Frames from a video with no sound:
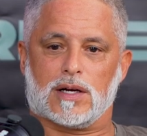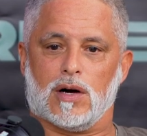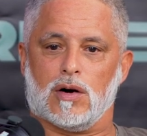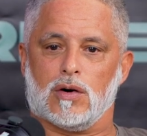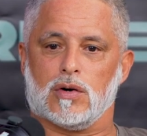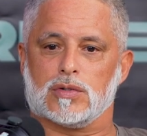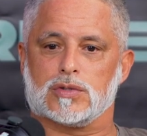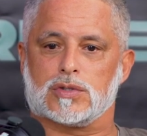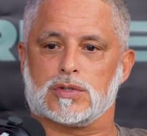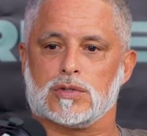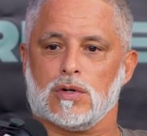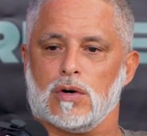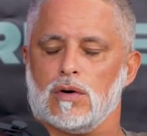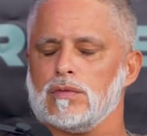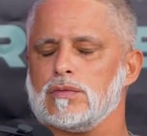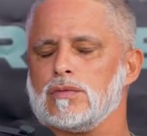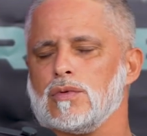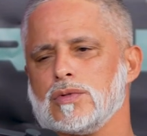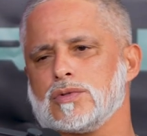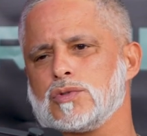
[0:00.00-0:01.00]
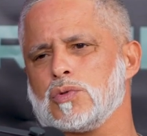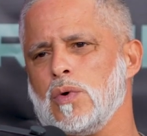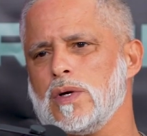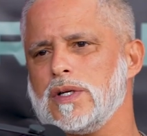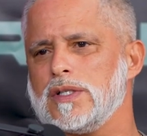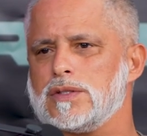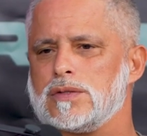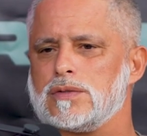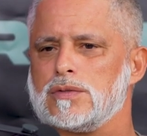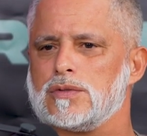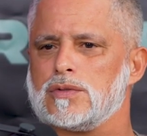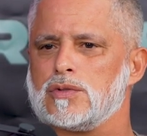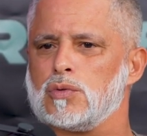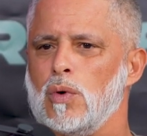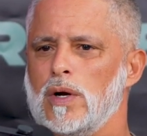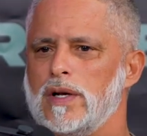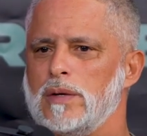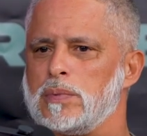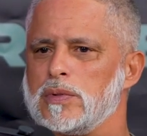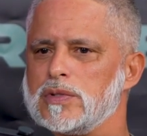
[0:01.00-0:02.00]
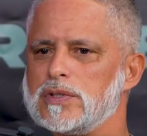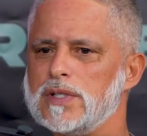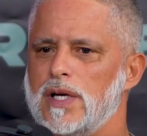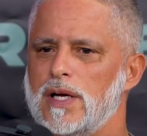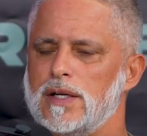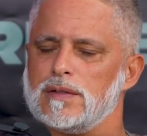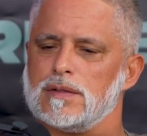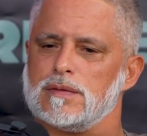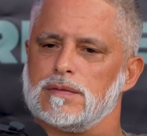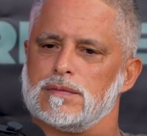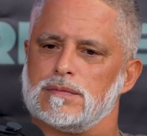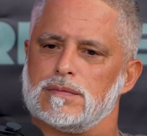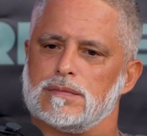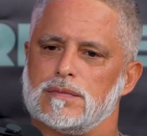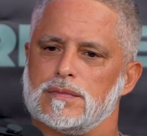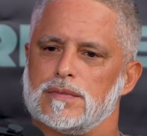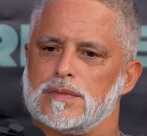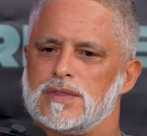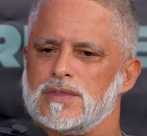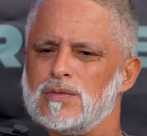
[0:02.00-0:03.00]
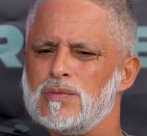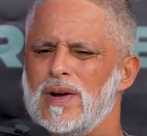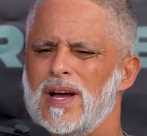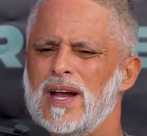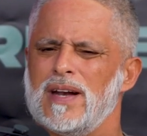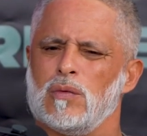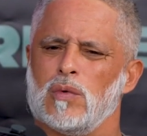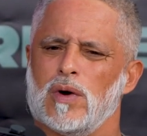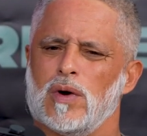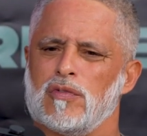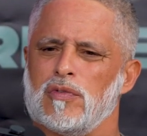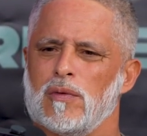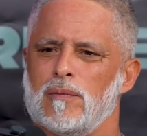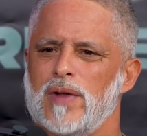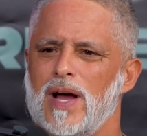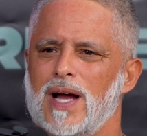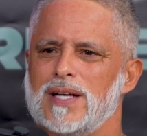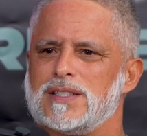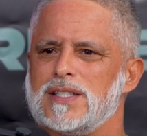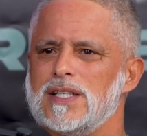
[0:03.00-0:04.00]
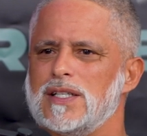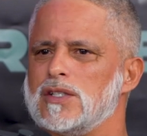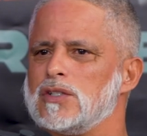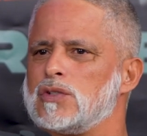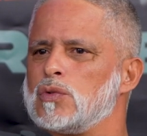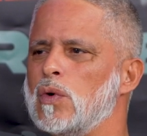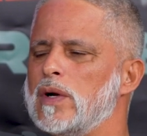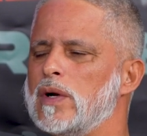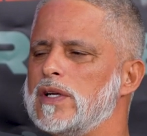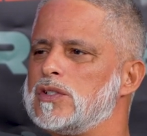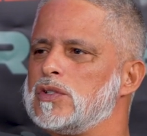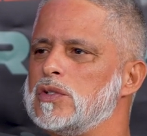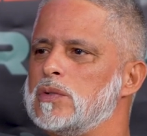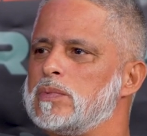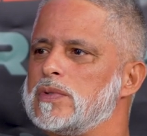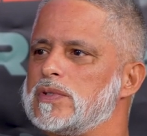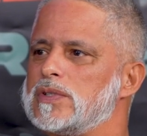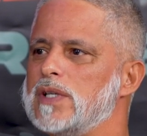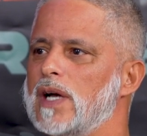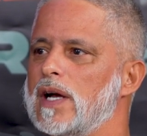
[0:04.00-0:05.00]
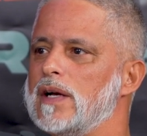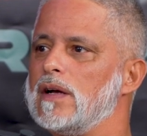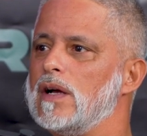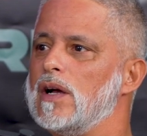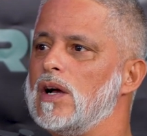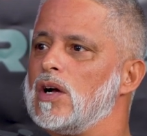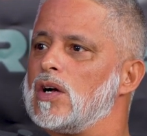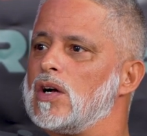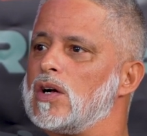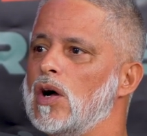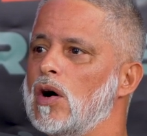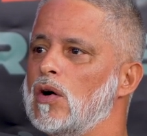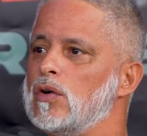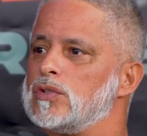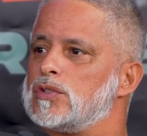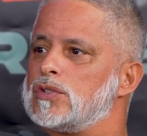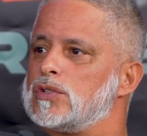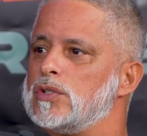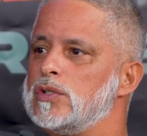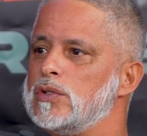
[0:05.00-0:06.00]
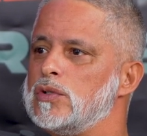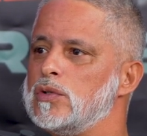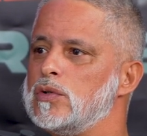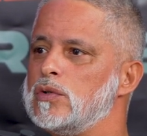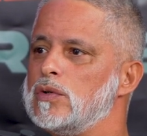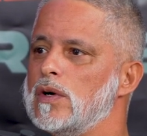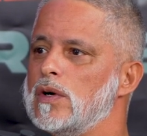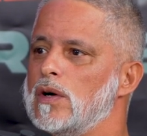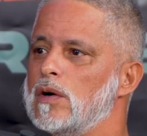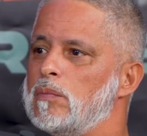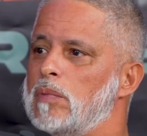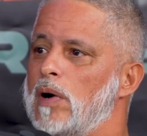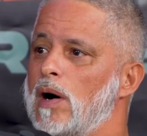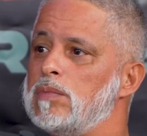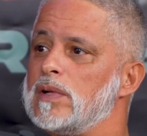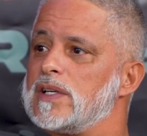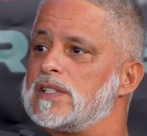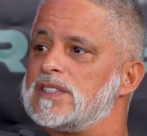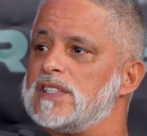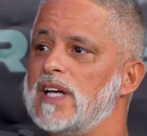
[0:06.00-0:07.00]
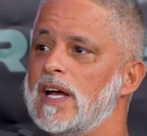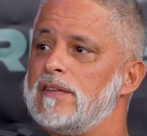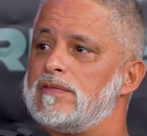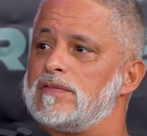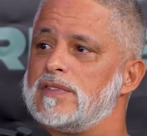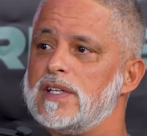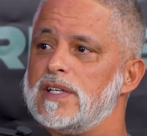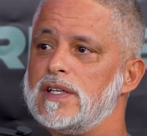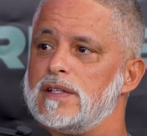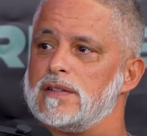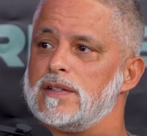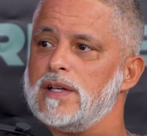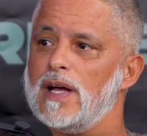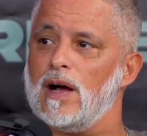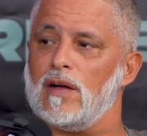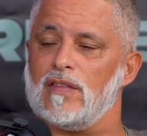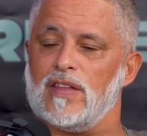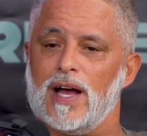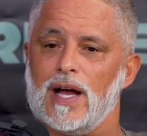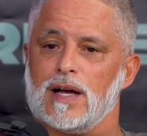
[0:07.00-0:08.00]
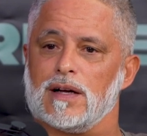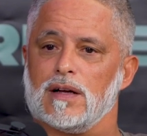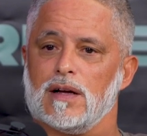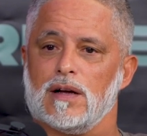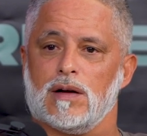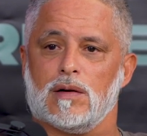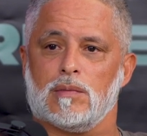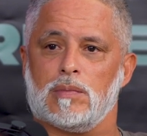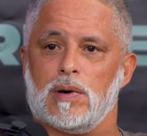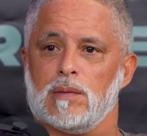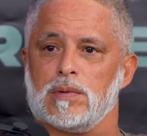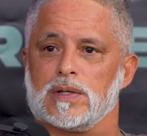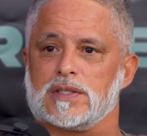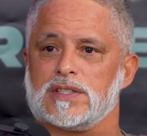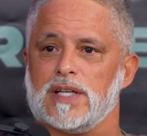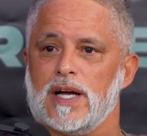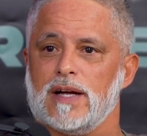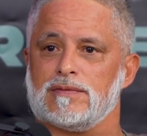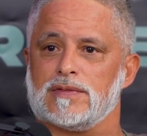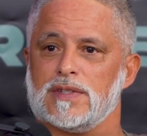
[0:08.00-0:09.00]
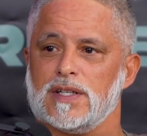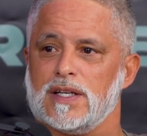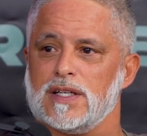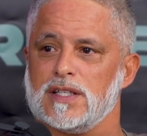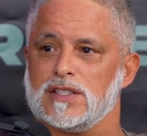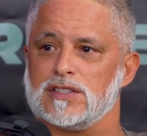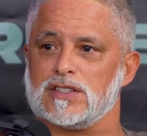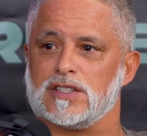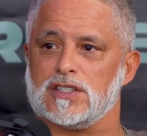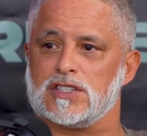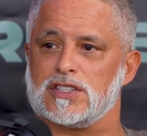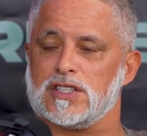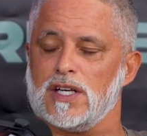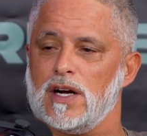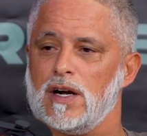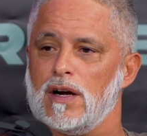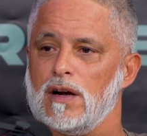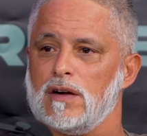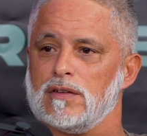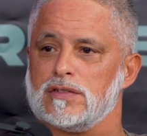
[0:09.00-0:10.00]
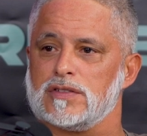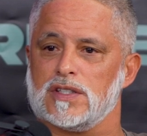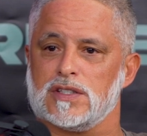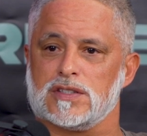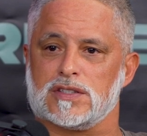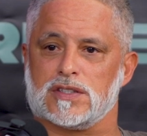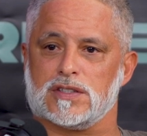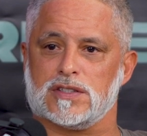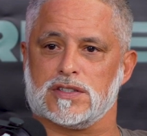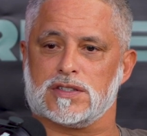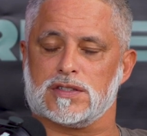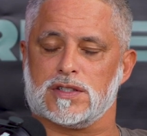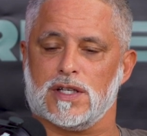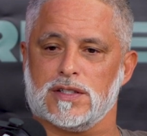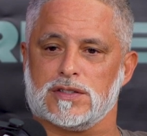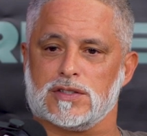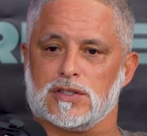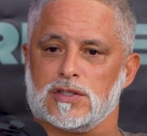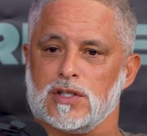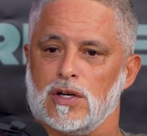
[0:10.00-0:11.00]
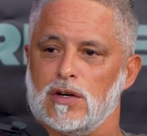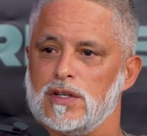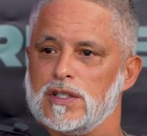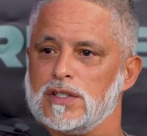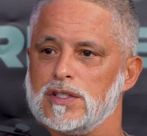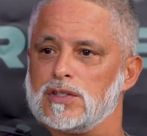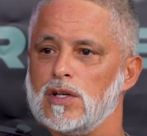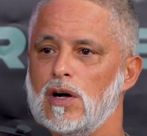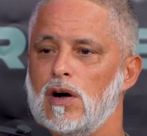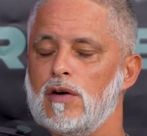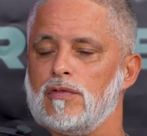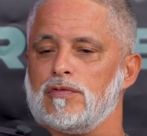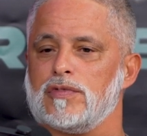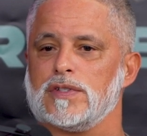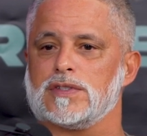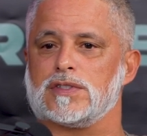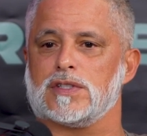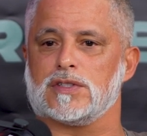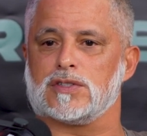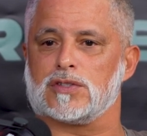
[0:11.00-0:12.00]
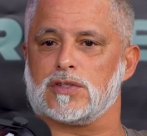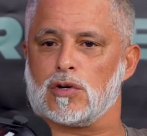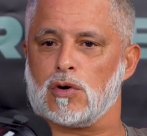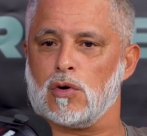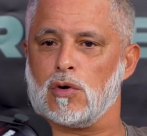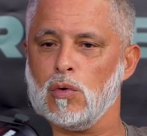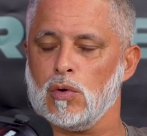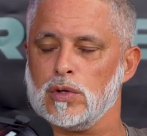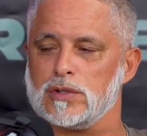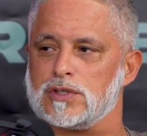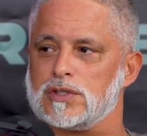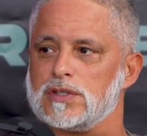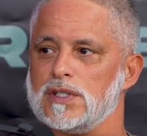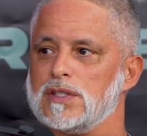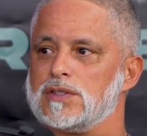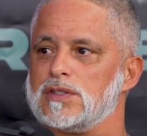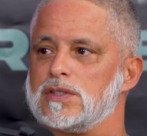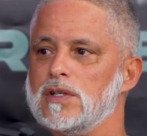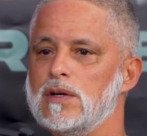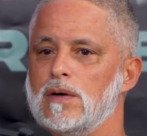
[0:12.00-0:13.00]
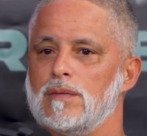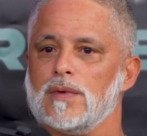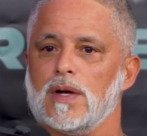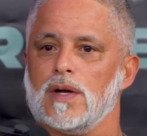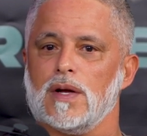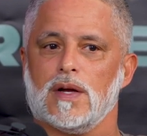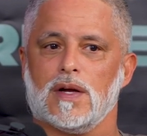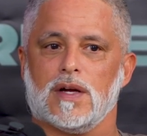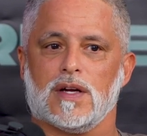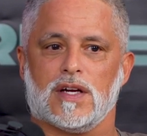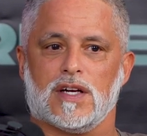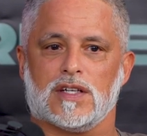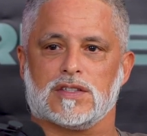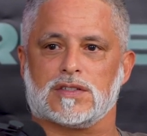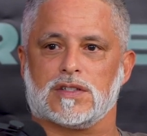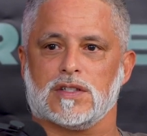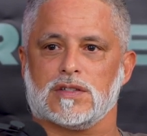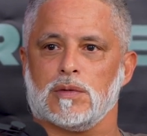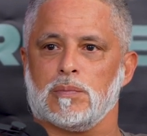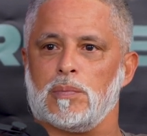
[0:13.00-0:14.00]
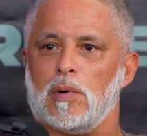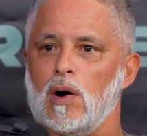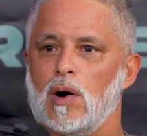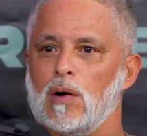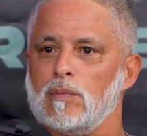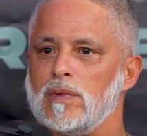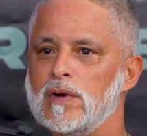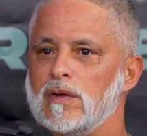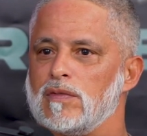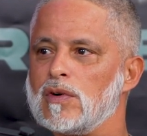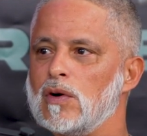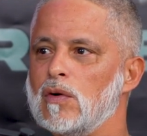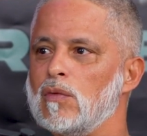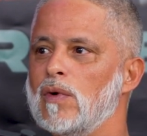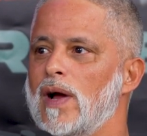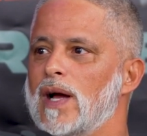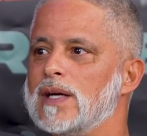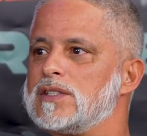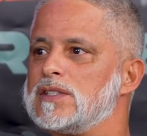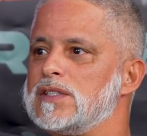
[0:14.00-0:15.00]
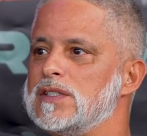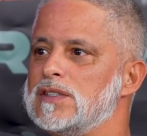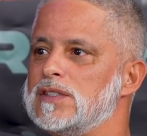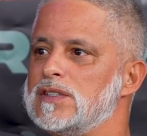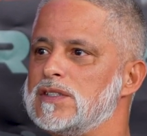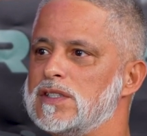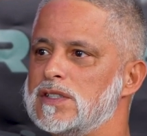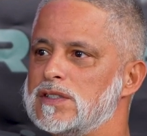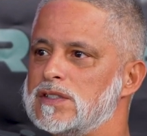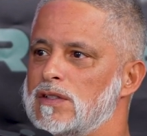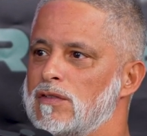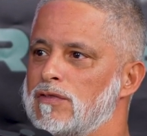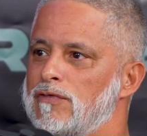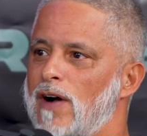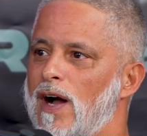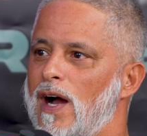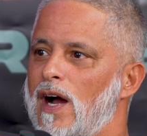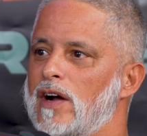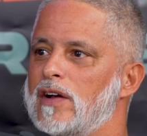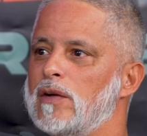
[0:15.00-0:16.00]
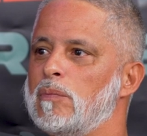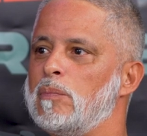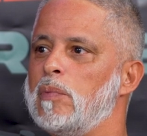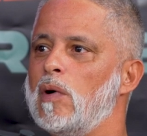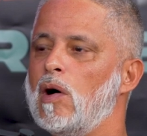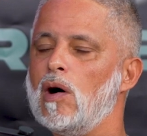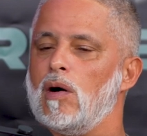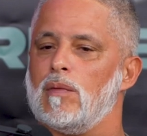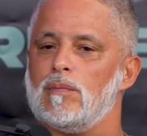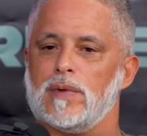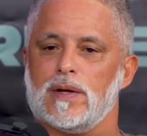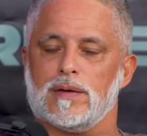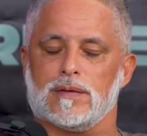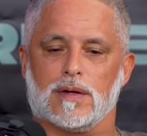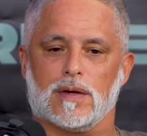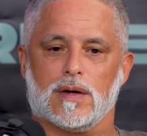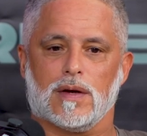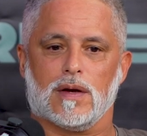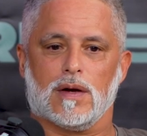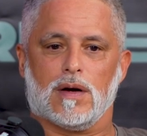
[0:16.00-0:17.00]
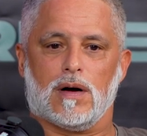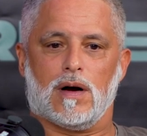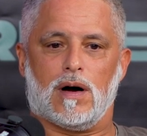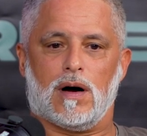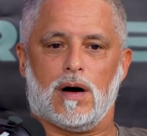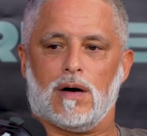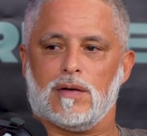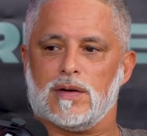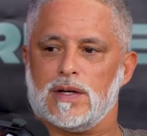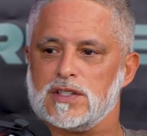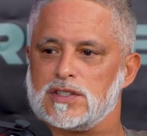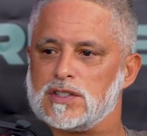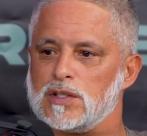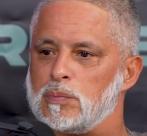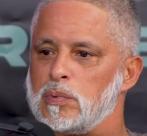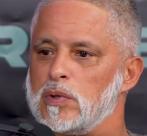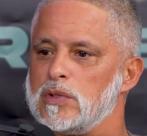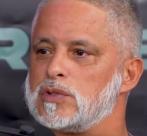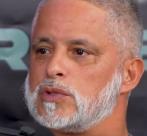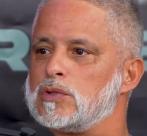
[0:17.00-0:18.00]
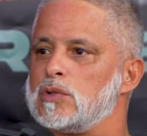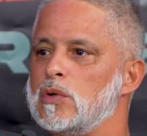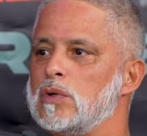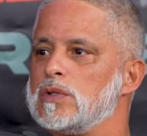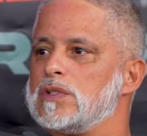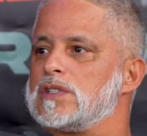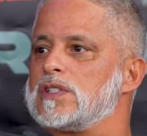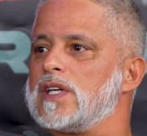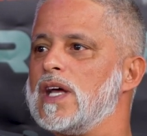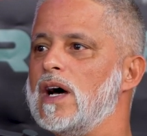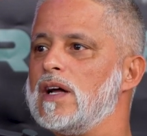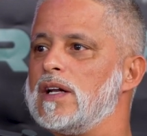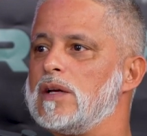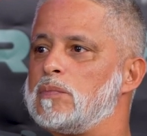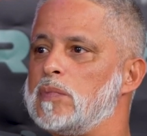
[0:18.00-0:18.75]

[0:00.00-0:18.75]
goes, or 20%, anywhere from 19 to 22% goes to public safety. Now, that public safety is the sheriffs, it's the state's attorney's office, it's the court system, it's the Department of Corrections, it's the fire department, it's the Prince George's County